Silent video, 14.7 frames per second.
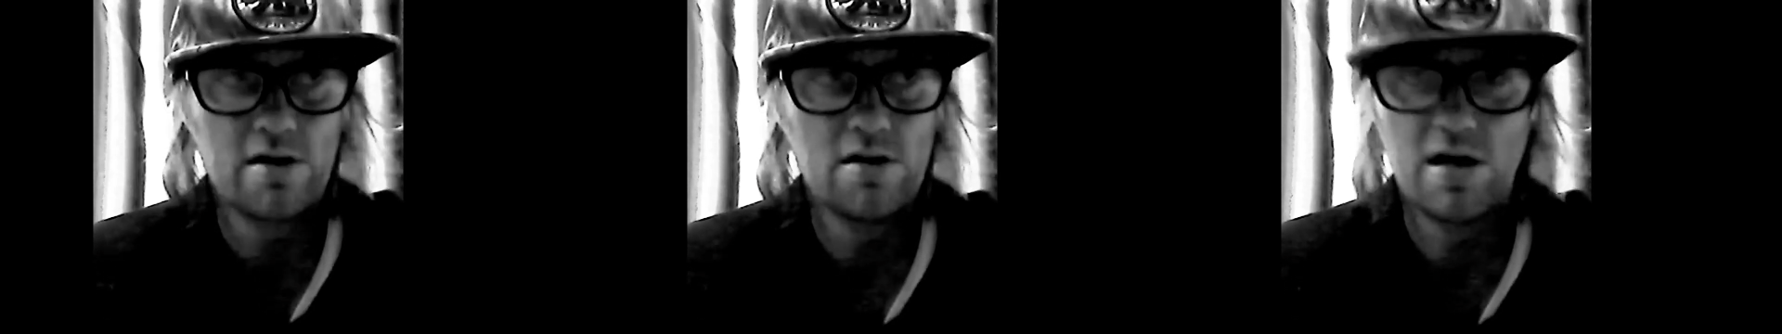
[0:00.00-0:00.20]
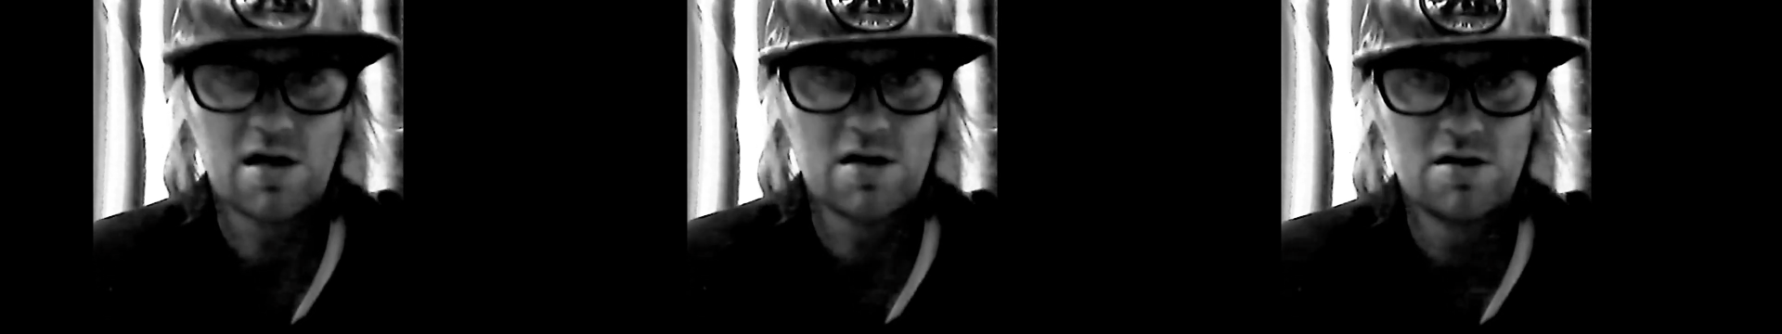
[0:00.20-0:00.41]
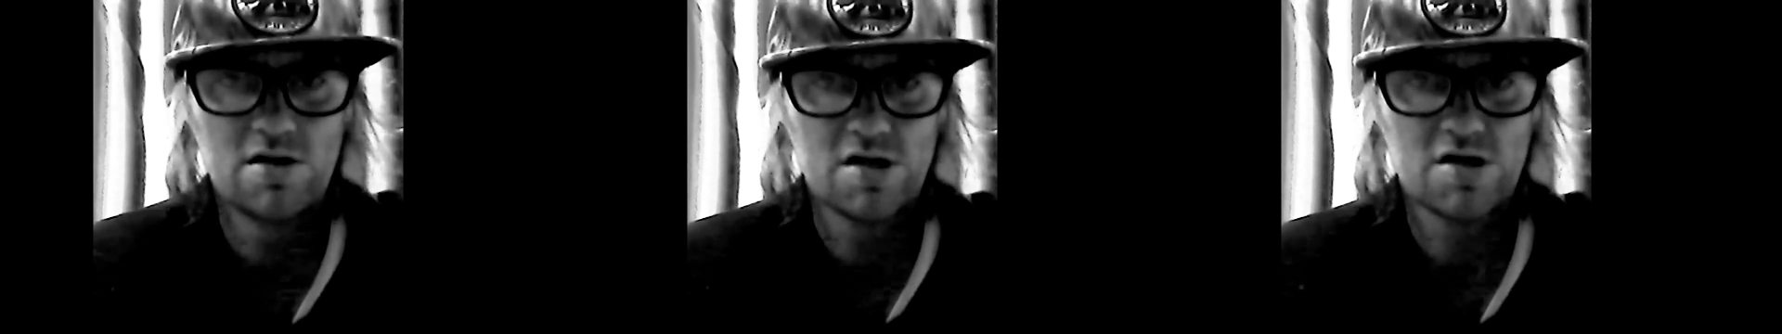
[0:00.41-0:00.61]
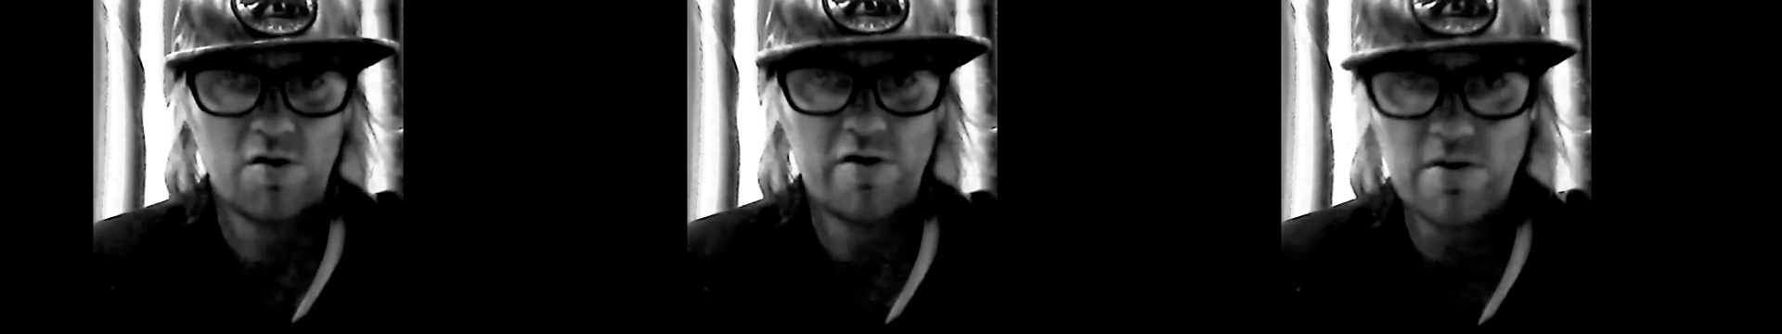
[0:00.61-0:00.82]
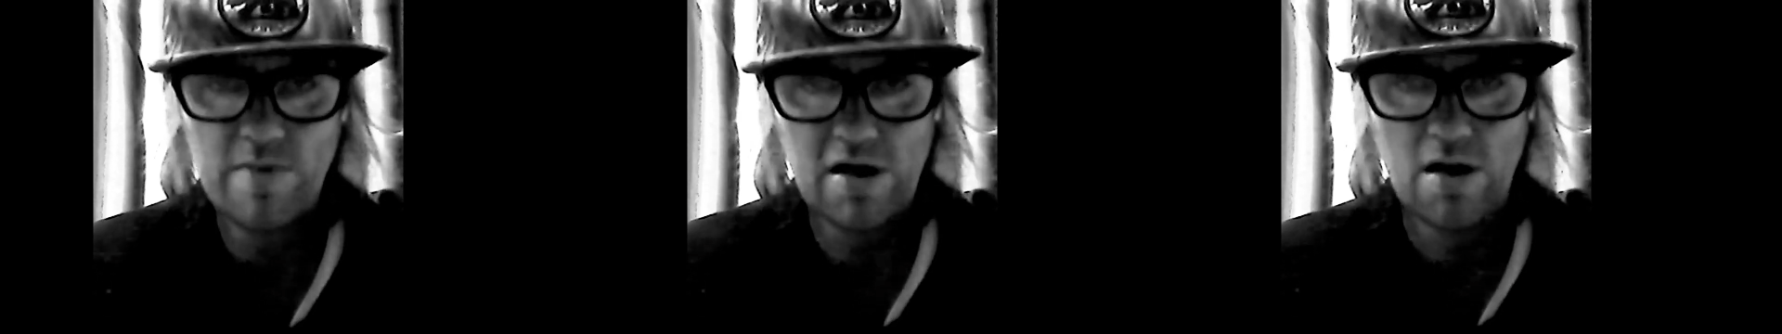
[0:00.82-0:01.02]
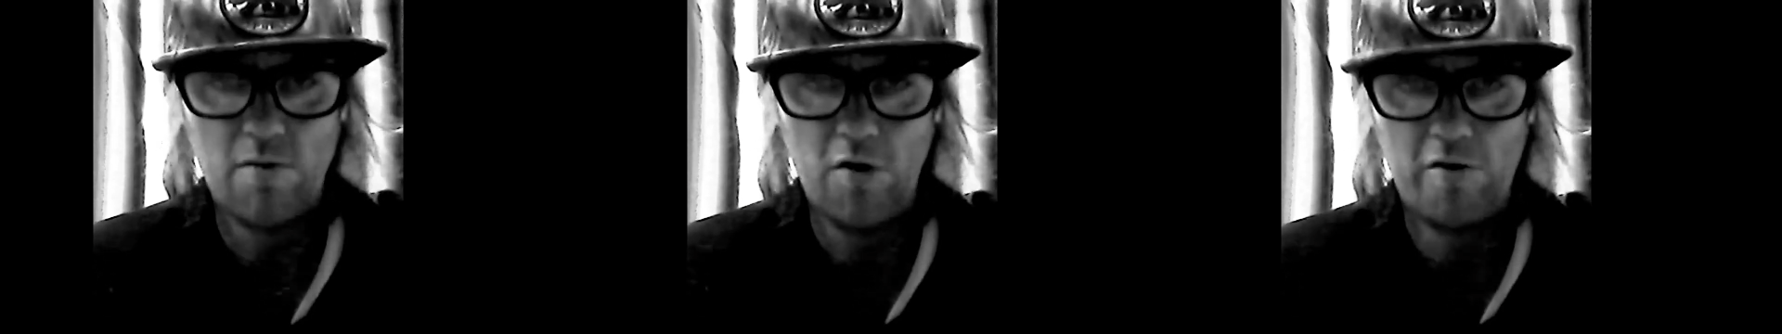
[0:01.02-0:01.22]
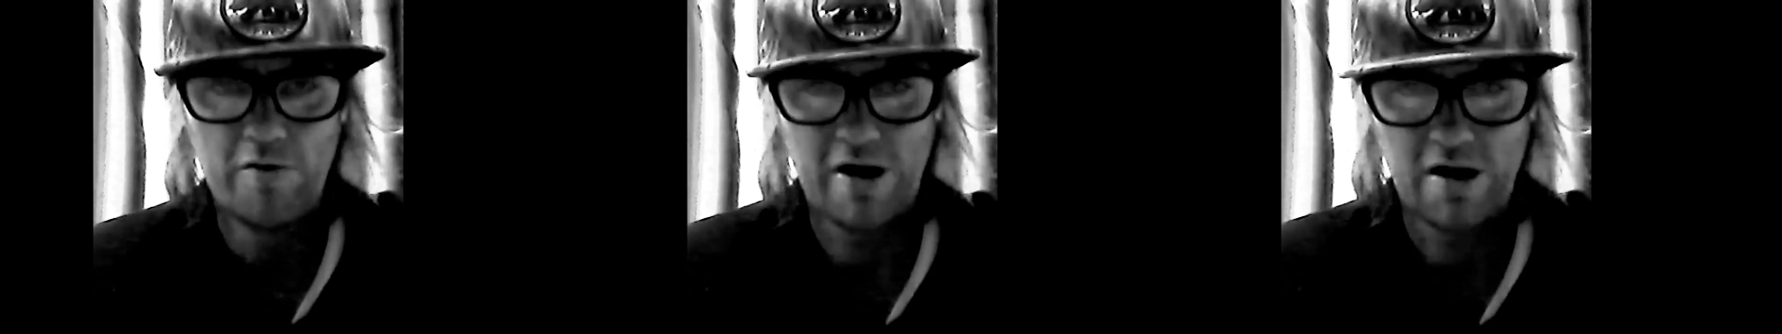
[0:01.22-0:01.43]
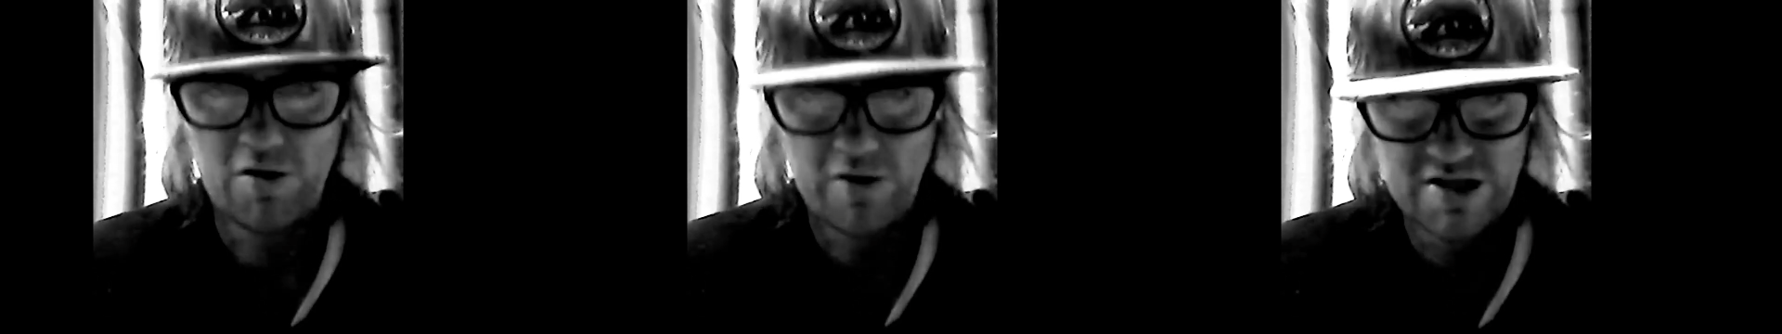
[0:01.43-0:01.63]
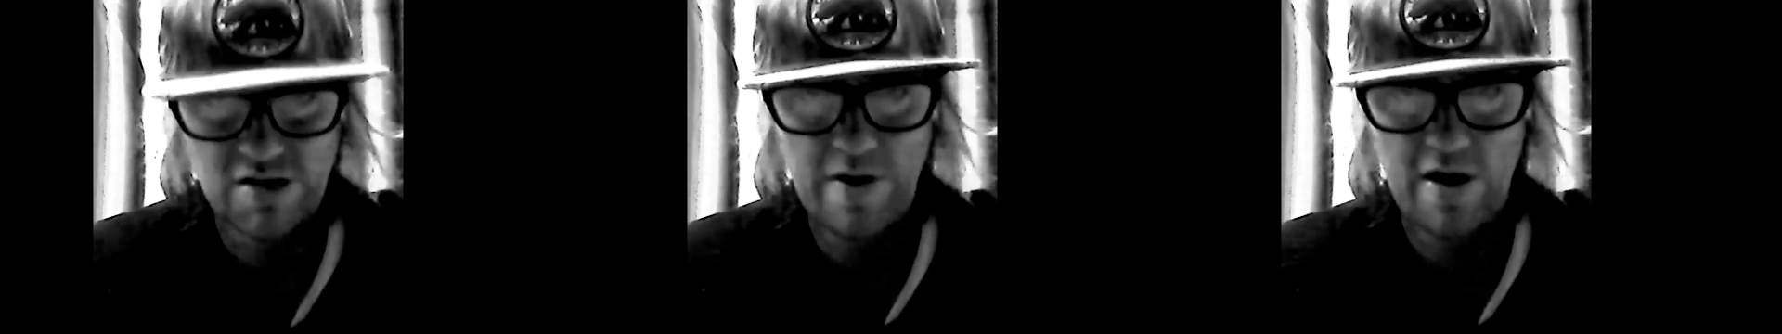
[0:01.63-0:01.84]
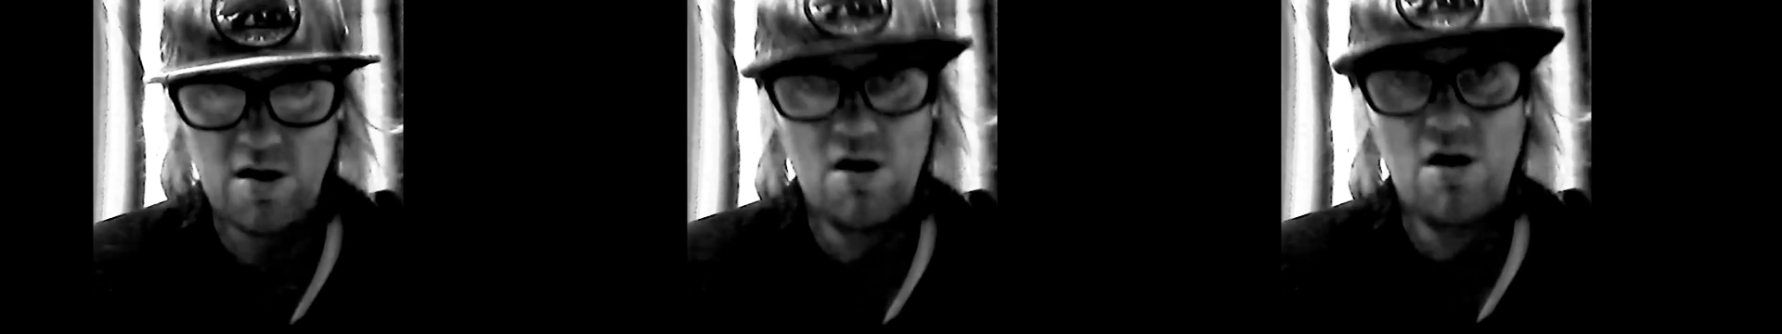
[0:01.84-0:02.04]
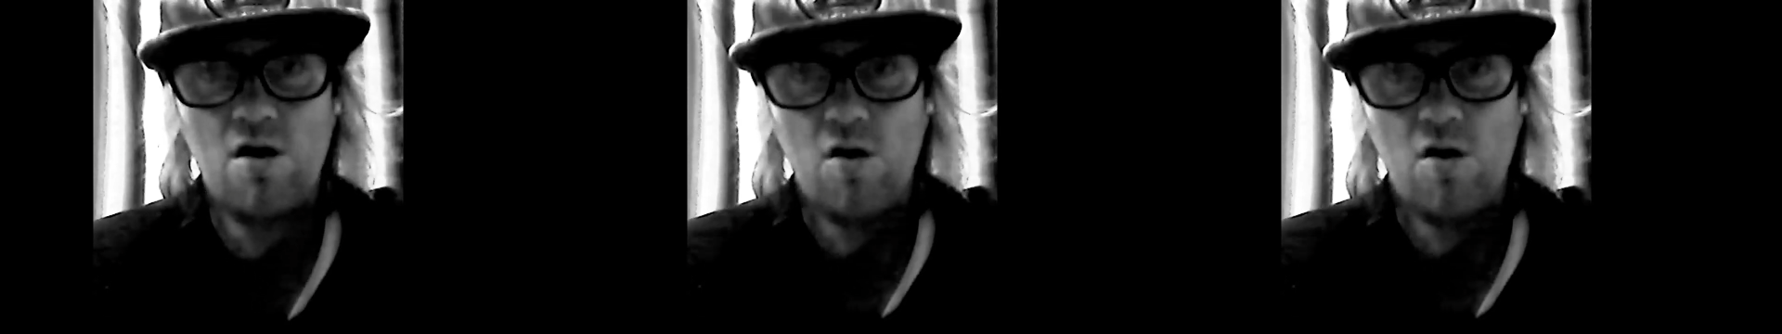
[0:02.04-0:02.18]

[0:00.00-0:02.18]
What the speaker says: Like so you can become one with like a grizzly bear